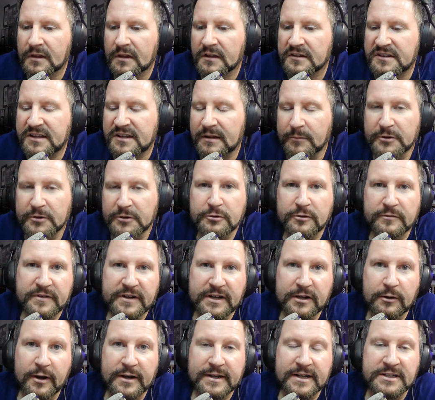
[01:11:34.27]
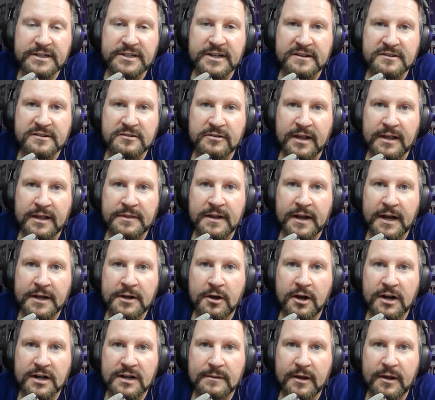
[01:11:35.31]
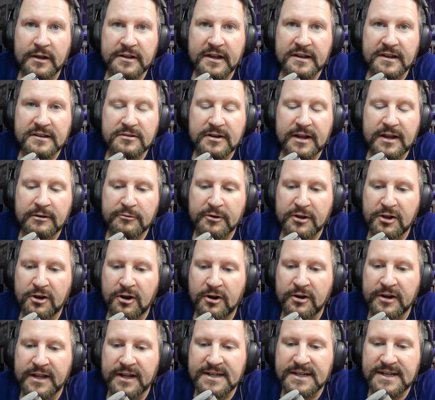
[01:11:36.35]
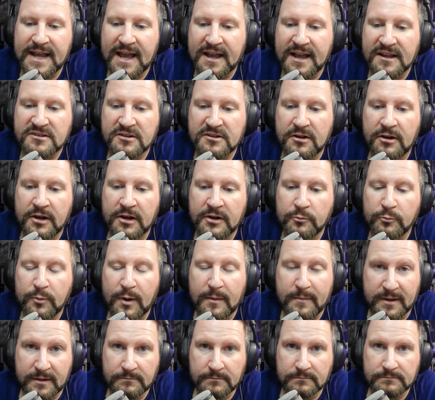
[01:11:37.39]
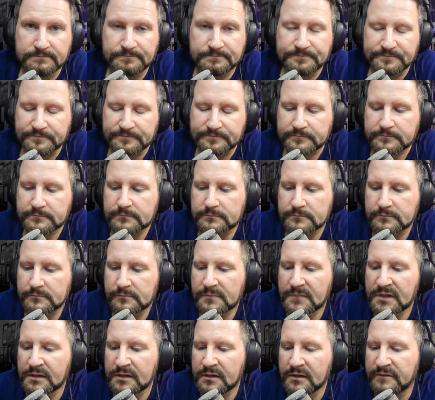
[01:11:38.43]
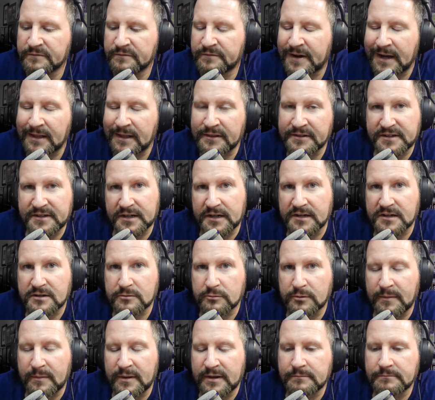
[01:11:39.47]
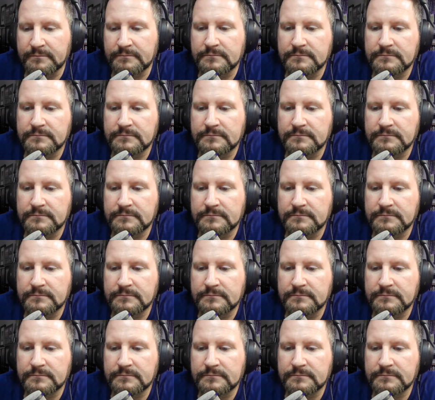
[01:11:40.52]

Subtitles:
Similar to a video I did yesterday that I talked about yesterday regarding attacks on women, violence against women.